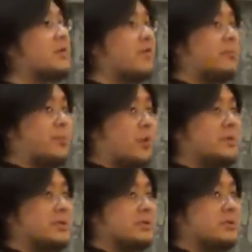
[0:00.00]
different
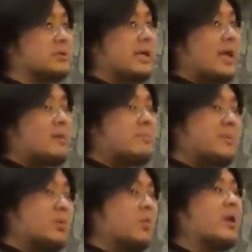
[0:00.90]
purposes, and
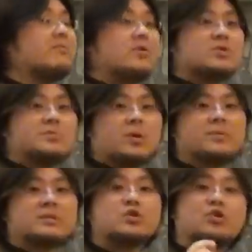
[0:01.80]
maybe one of those
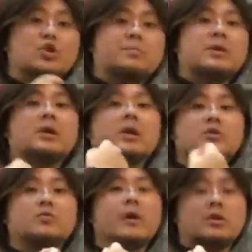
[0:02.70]
purposes could be
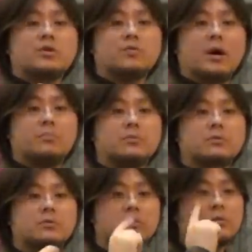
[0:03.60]
to wake you up.
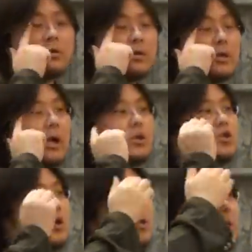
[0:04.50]

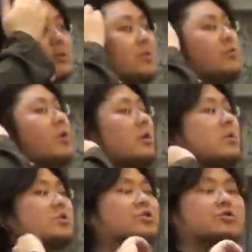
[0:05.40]
So there's a
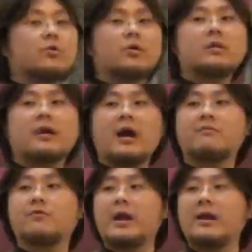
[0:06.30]
real story that
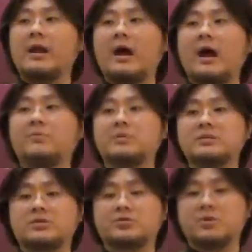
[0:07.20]
I've read, and I
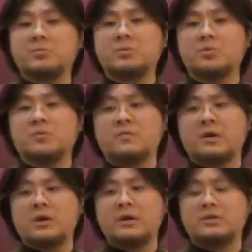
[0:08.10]
was extremely moved
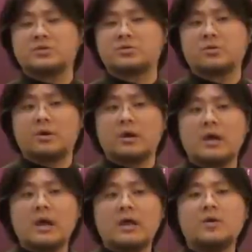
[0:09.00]
when I read this story.
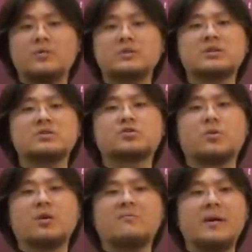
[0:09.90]
It was a
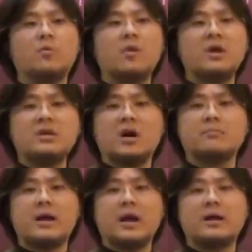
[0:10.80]
story about one
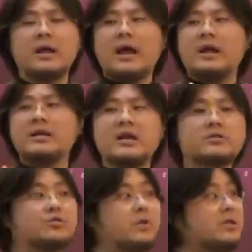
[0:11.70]
young man, and he
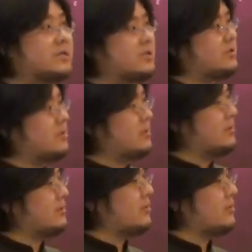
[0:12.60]
had three sisters.